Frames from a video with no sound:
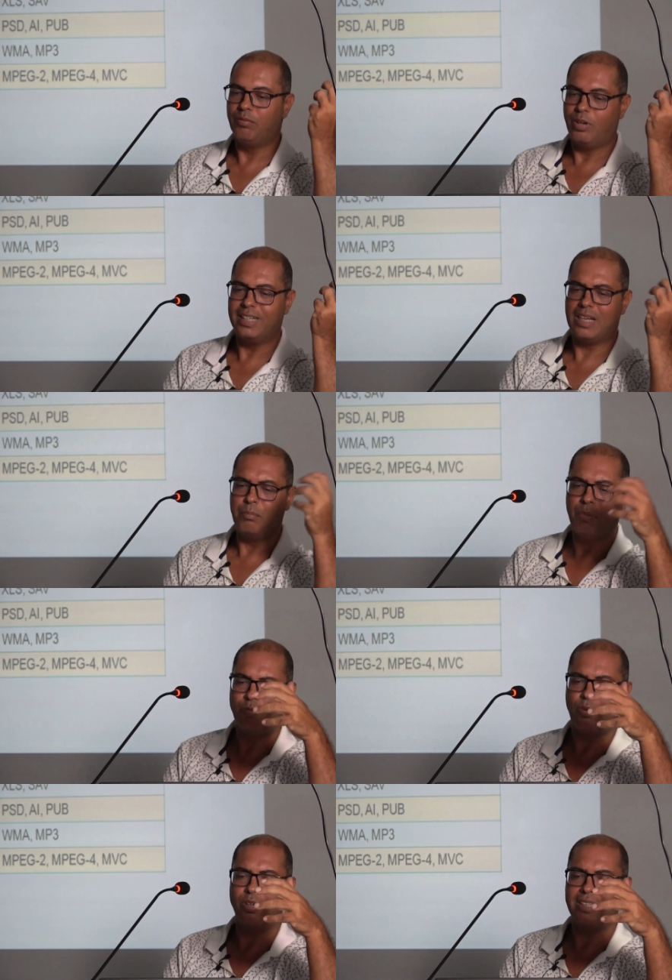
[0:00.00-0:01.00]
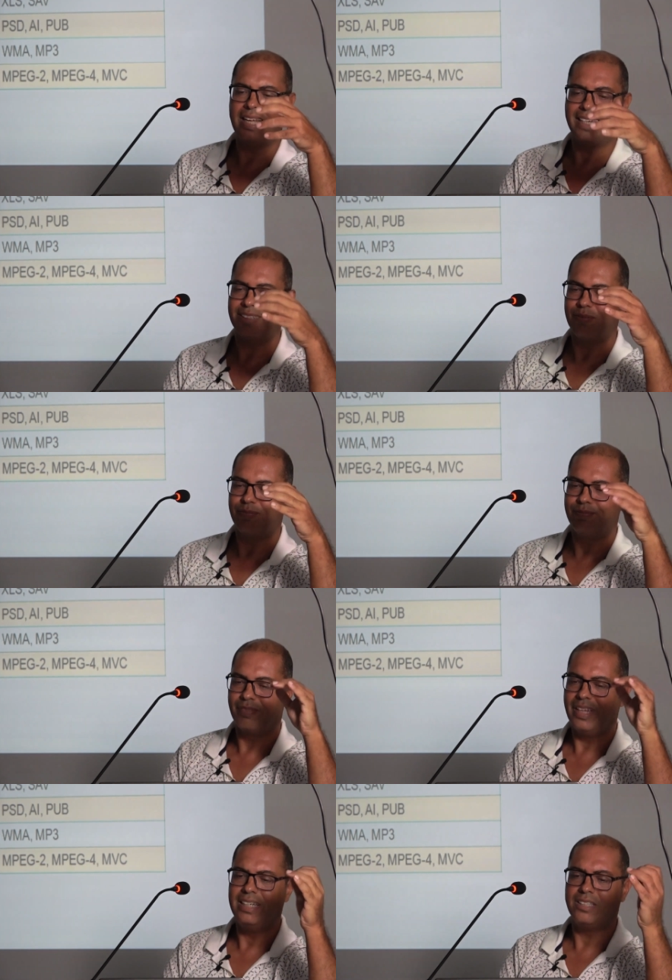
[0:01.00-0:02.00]
For example, for text,
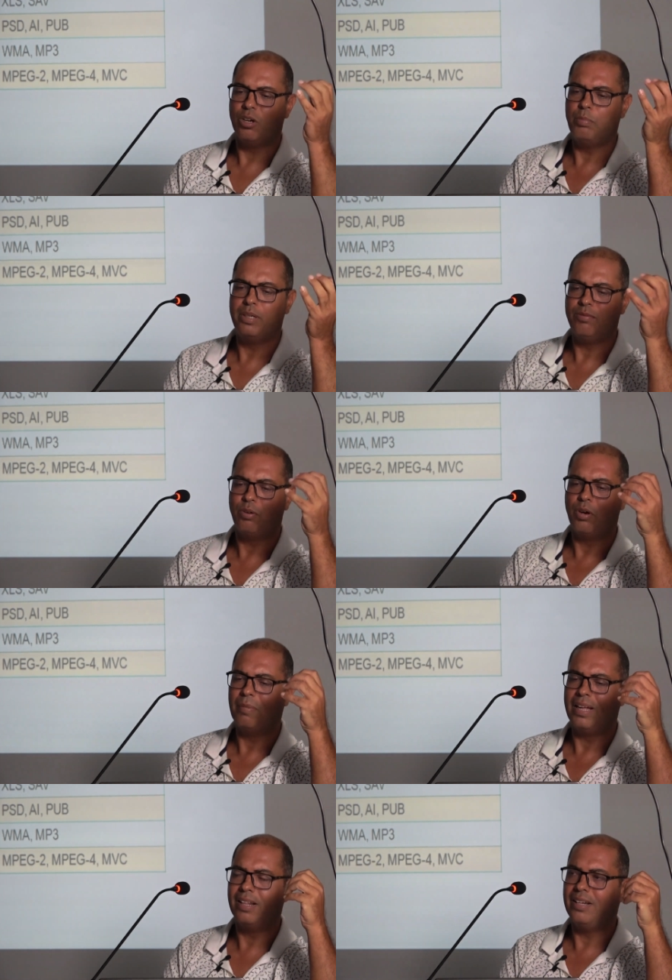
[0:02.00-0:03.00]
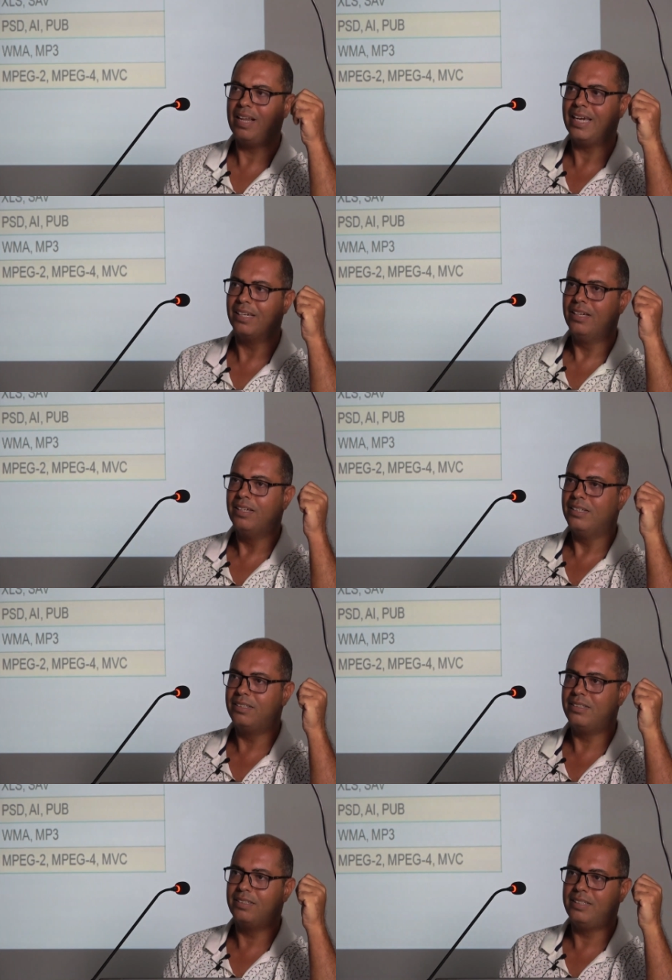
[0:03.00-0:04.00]
there is open format like
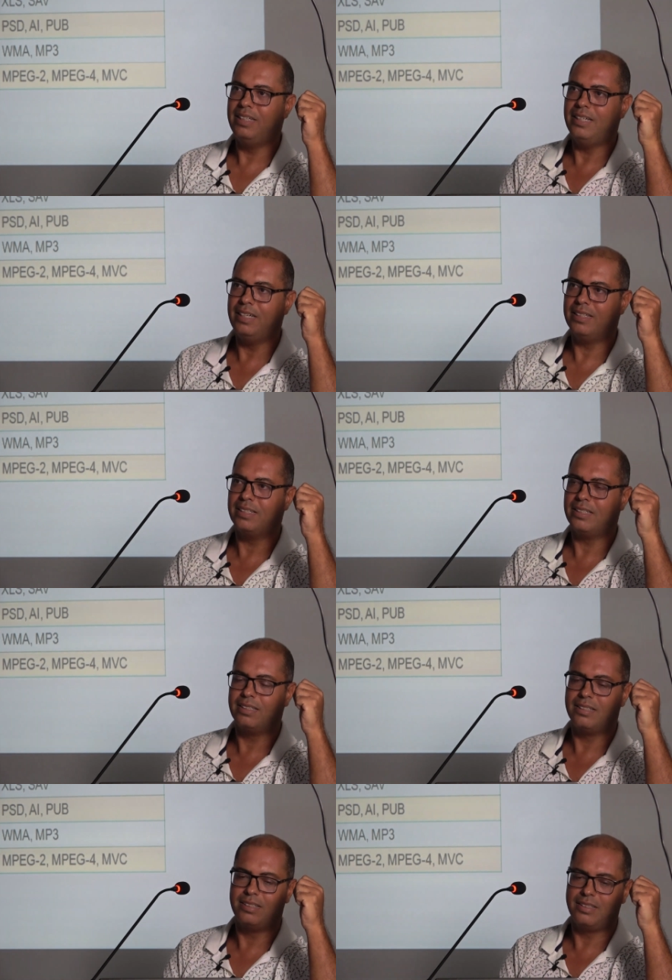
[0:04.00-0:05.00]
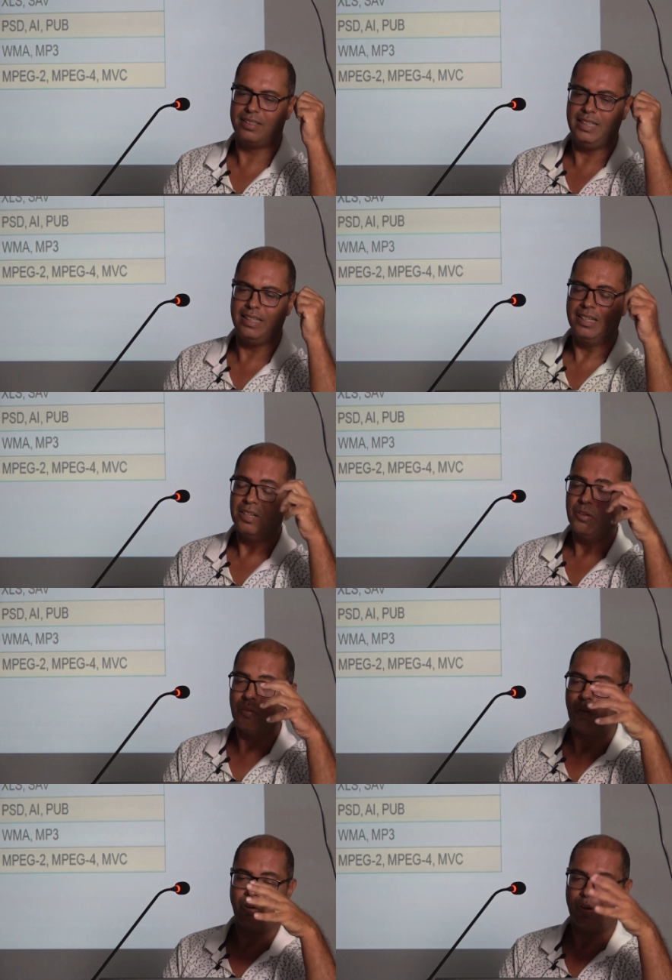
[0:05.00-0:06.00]
TXT
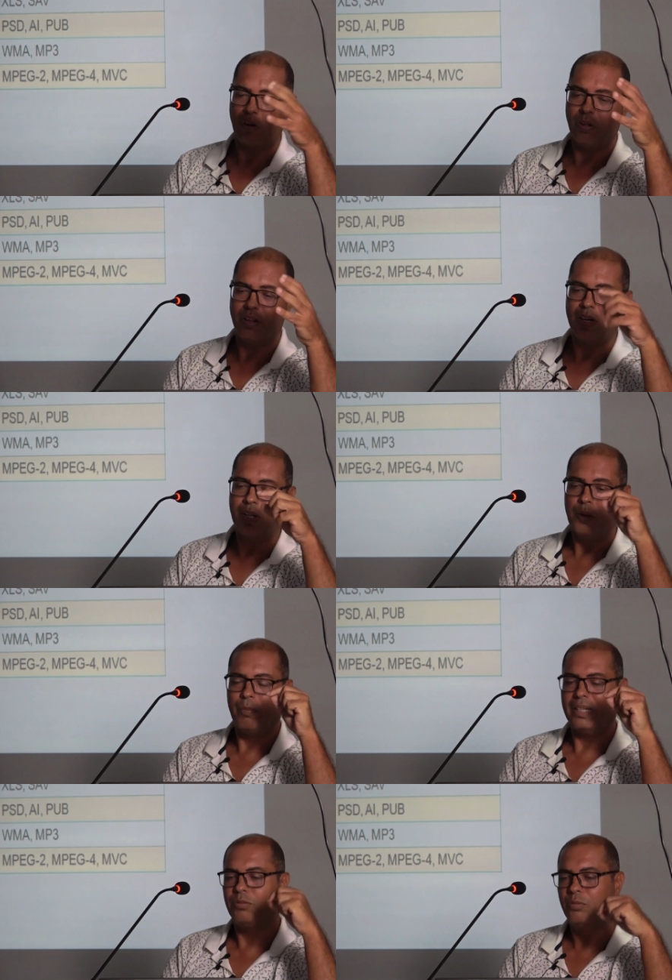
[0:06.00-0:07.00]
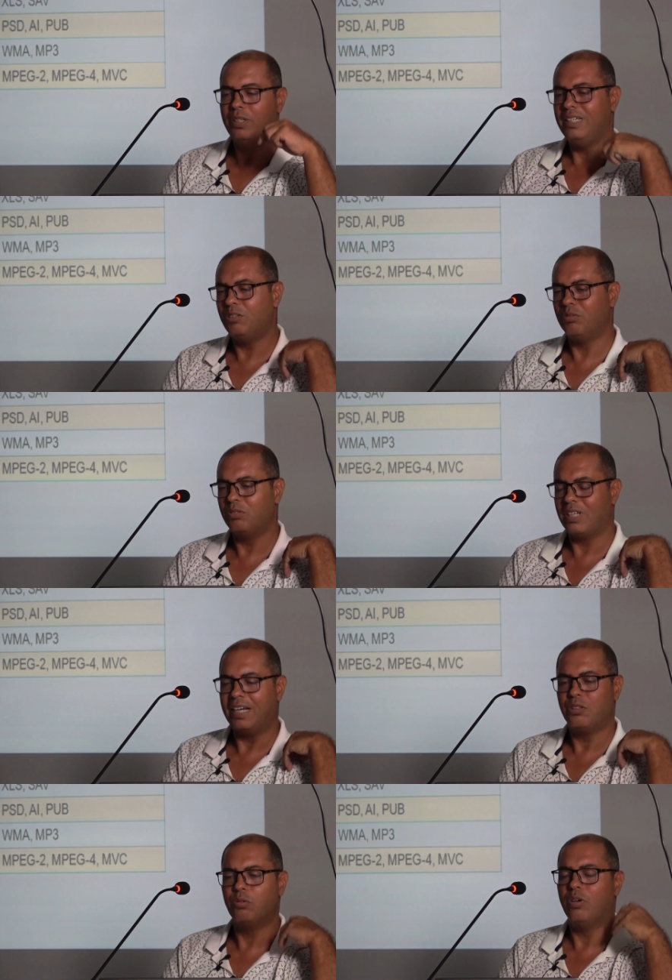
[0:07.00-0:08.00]
or other, but we need to
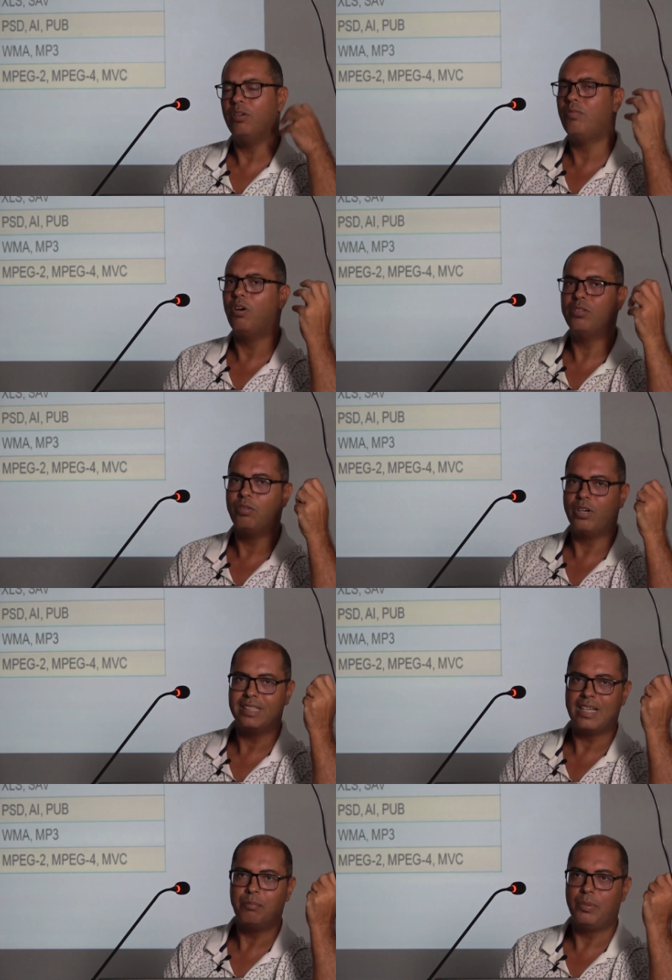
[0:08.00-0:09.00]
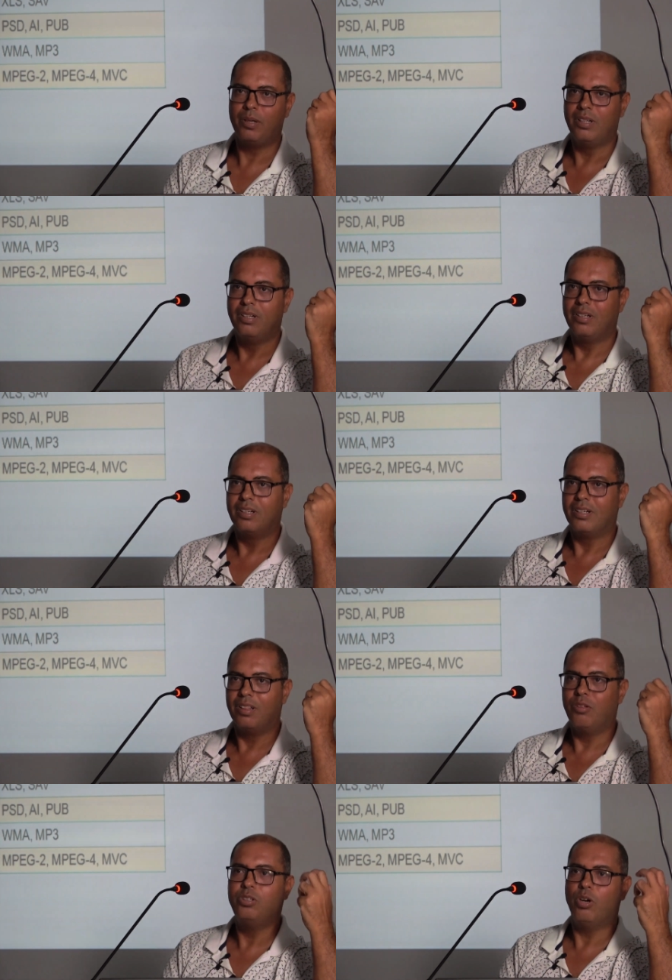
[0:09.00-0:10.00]
try to avoid, for example,
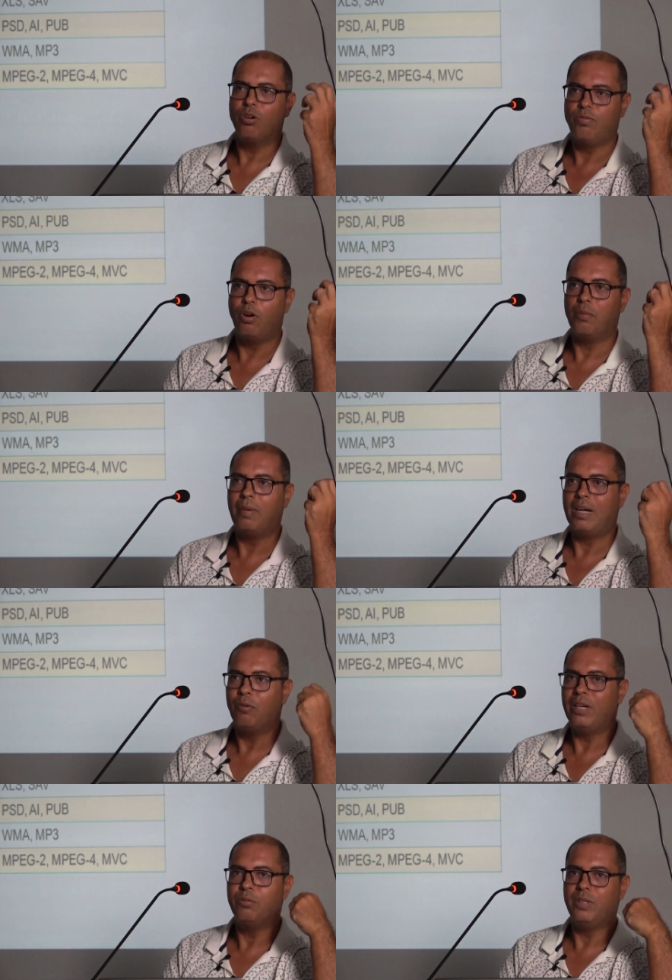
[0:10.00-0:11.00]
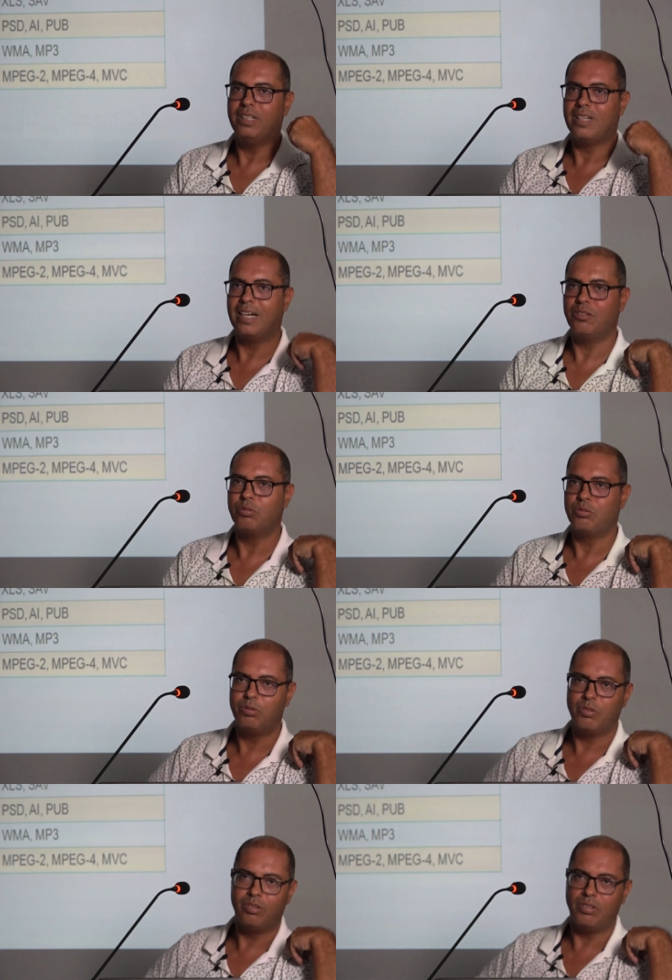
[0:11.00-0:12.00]
the doc format when we try
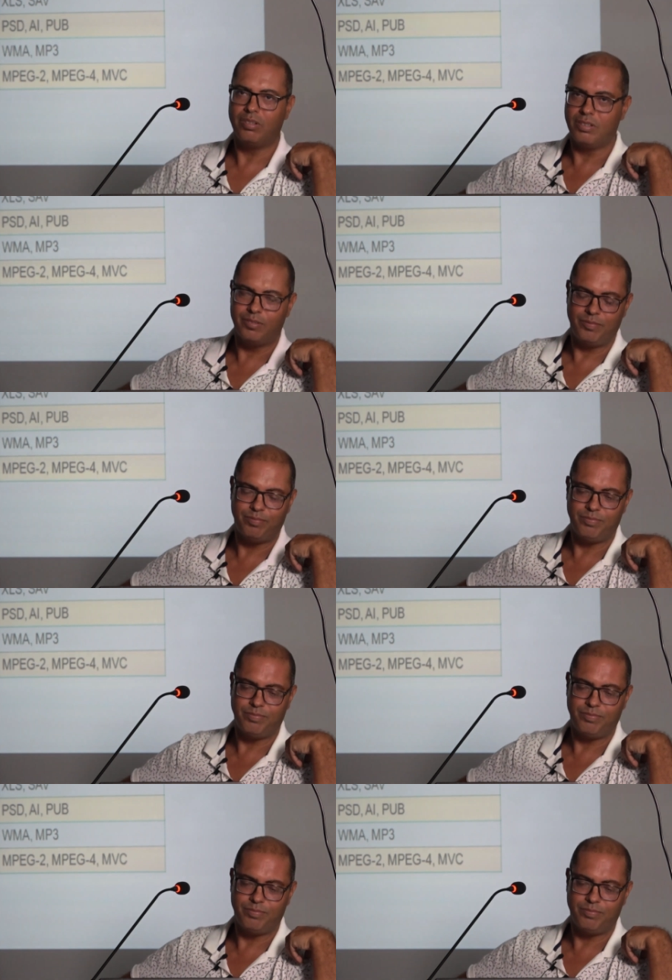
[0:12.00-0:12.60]
to